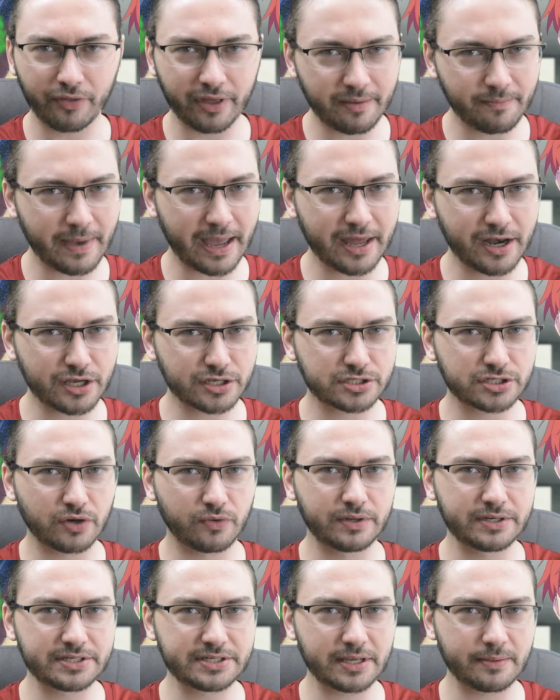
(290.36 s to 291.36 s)
they made it
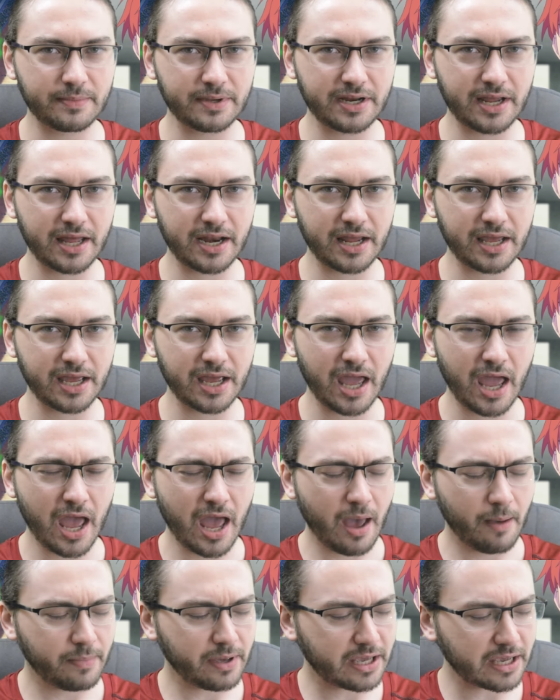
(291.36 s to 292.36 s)
so intimidating,
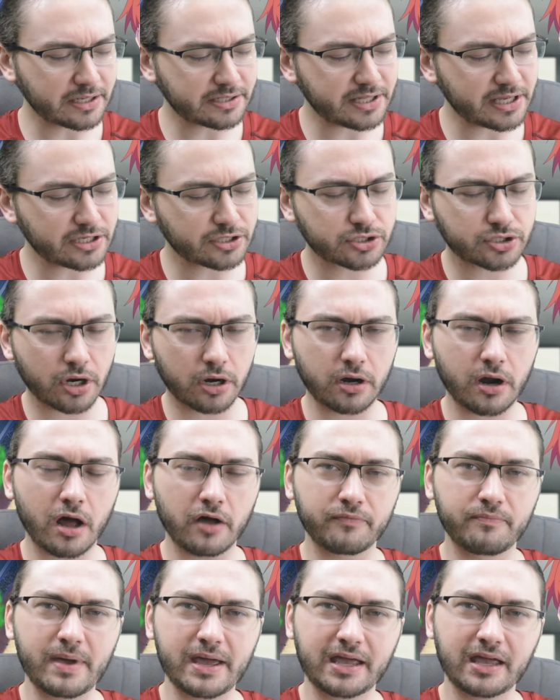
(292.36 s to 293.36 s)
Because they start
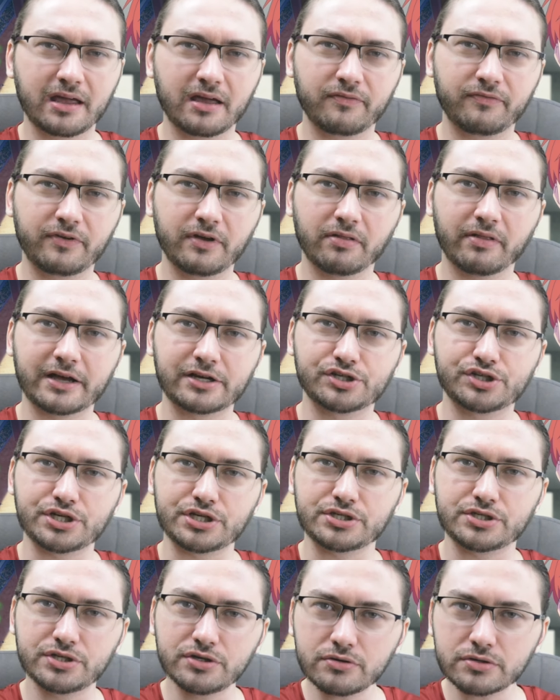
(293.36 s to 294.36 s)
off making it feel like
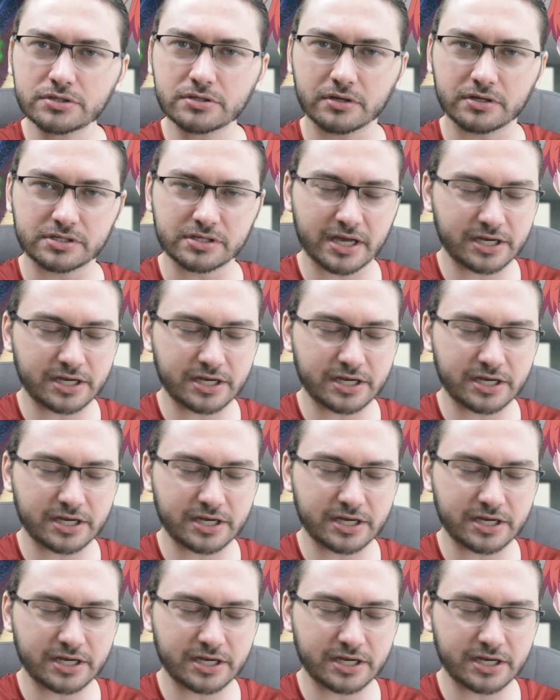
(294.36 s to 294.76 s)
she's useless,